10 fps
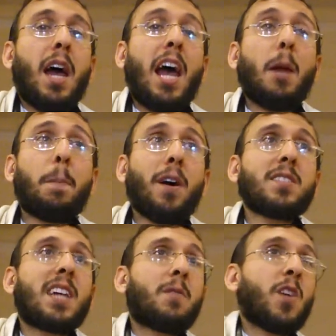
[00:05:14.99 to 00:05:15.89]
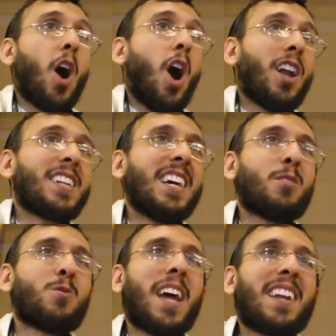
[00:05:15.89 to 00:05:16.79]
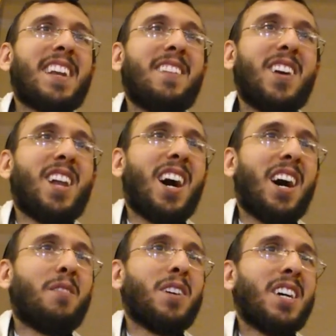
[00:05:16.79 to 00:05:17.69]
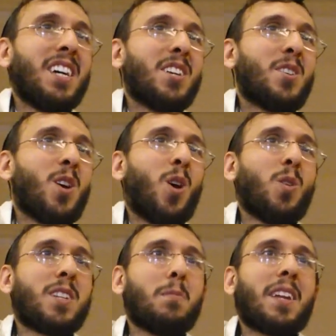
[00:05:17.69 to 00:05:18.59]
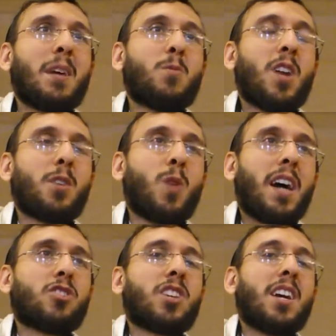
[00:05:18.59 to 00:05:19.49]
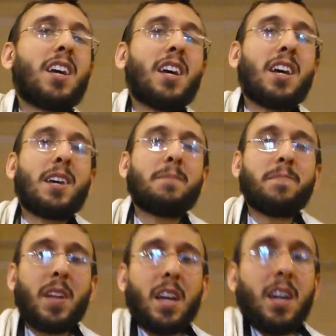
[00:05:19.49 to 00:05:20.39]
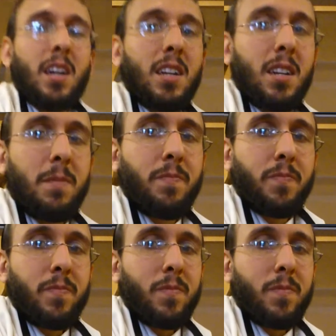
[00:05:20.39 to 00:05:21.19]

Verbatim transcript: help us that we all get to that level of you know ultimate emunah to Hashem.